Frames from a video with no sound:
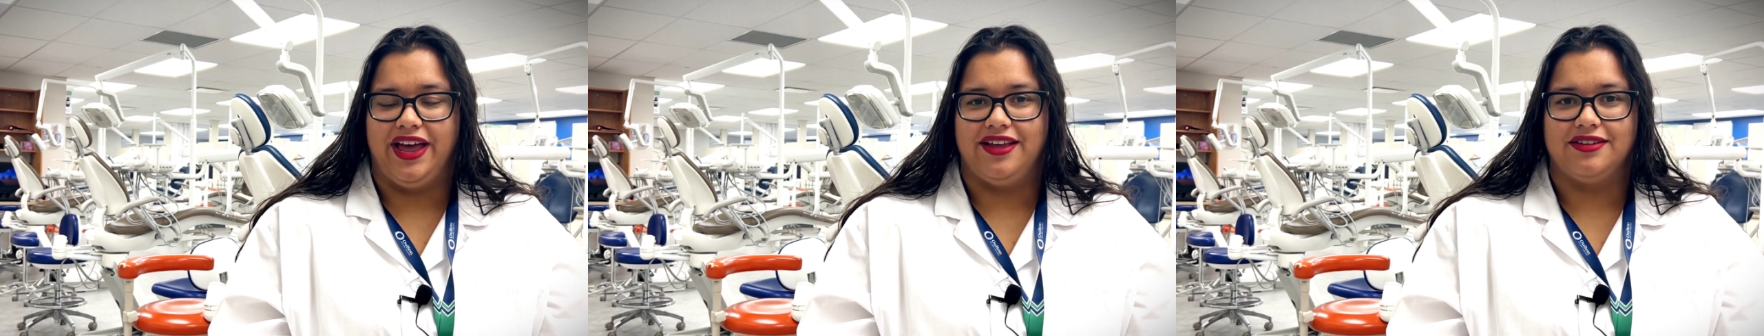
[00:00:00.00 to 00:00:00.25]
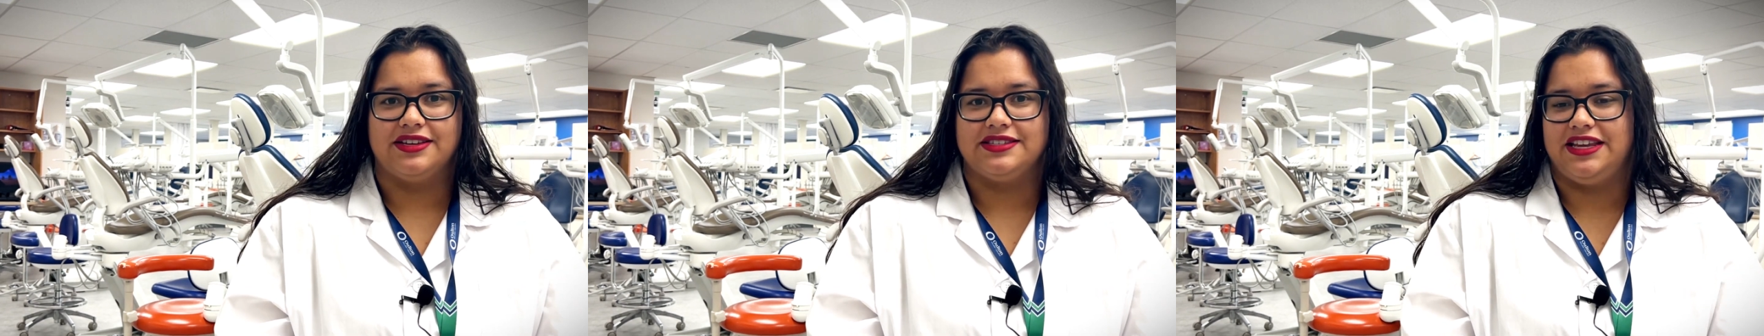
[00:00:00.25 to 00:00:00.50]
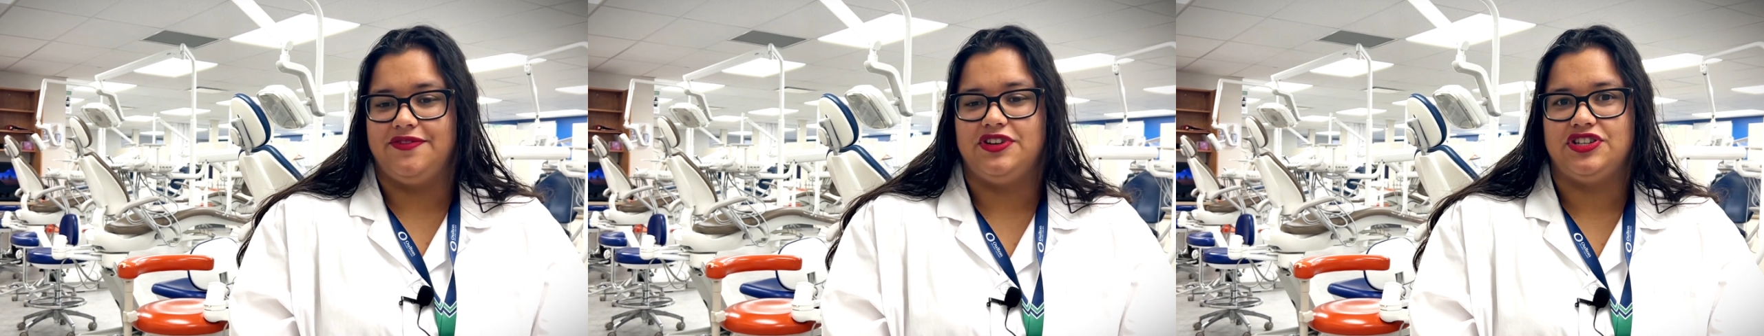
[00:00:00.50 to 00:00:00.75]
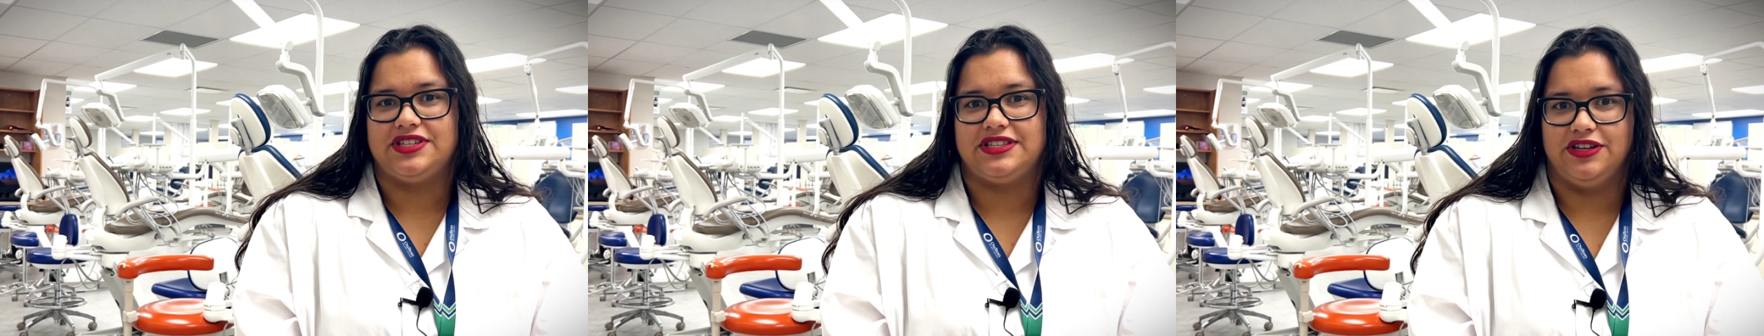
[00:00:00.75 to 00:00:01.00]
and because even
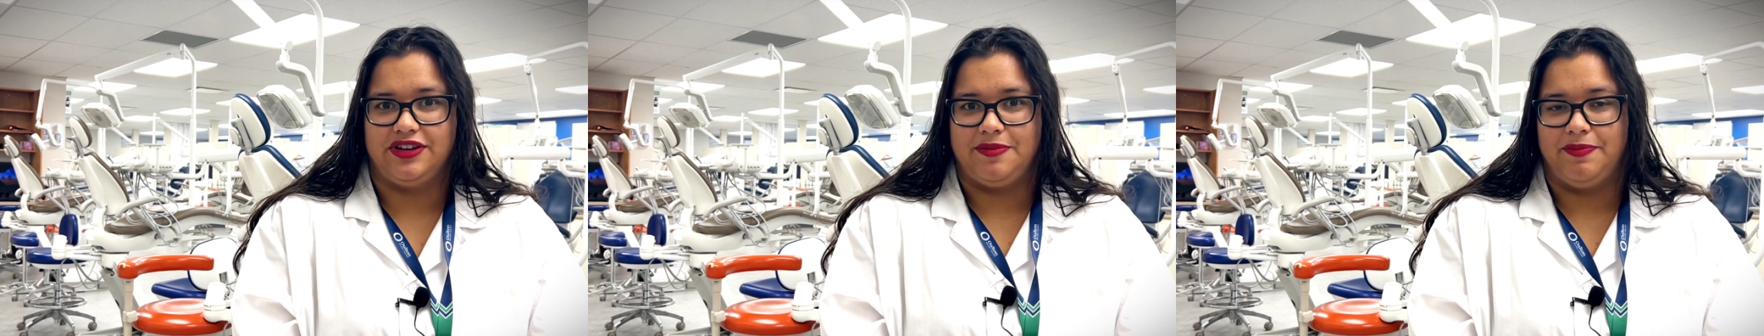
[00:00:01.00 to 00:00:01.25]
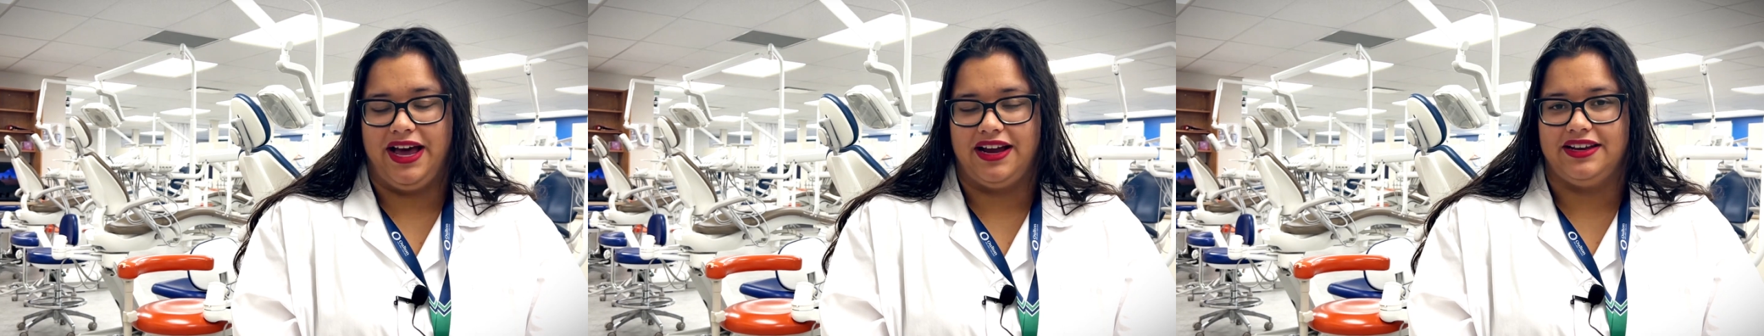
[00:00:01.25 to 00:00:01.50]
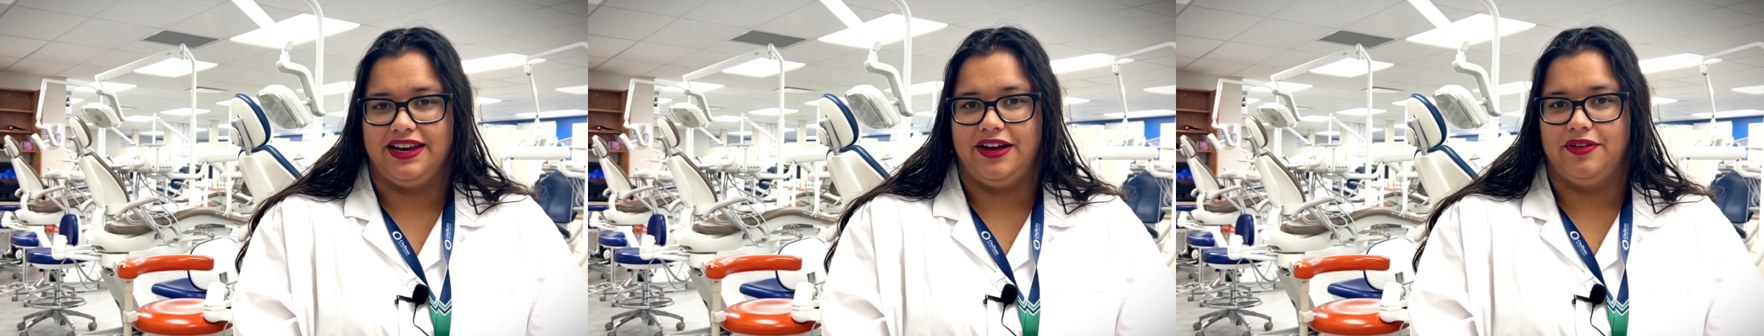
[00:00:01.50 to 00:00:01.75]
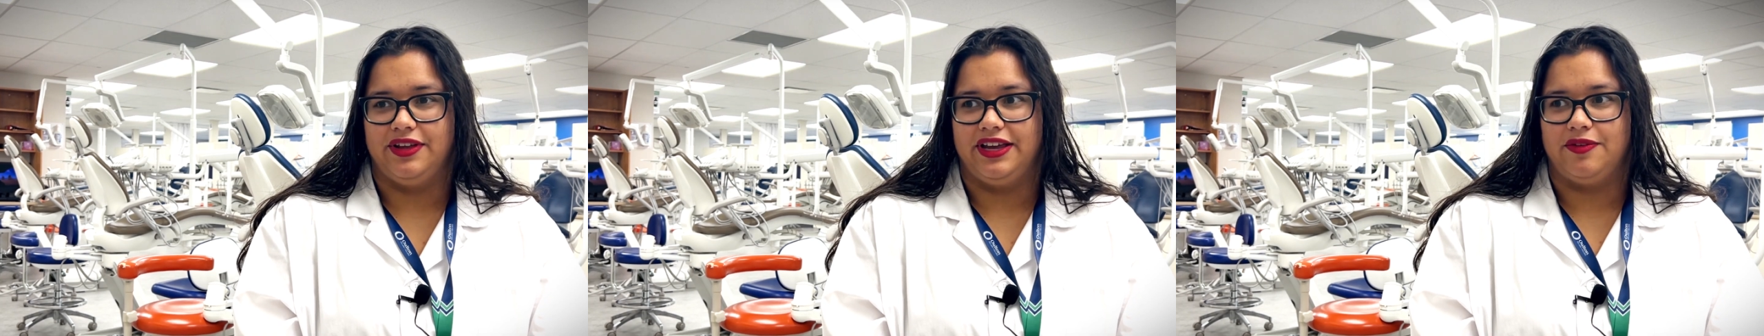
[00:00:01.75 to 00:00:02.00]
just looking back
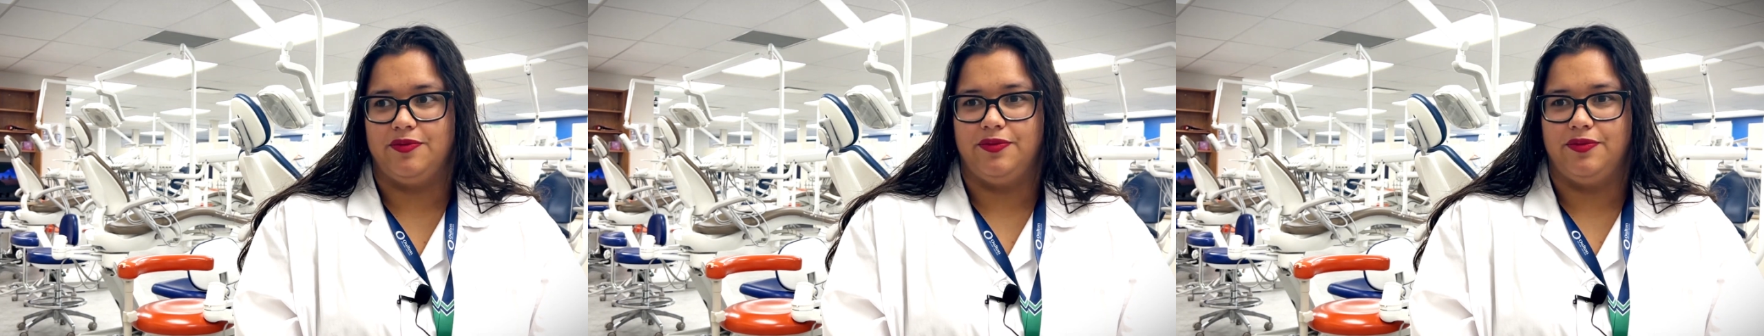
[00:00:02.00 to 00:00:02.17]
now, like,